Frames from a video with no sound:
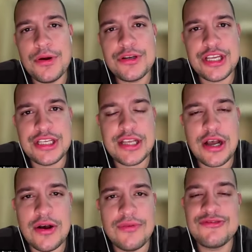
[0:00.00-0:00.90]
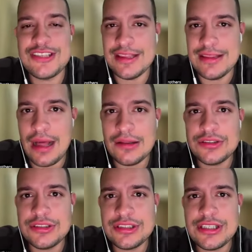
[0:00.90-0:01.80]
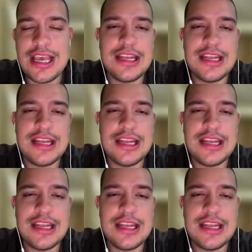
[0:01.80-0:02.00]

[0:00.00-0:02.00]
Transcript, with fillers: purchase of $10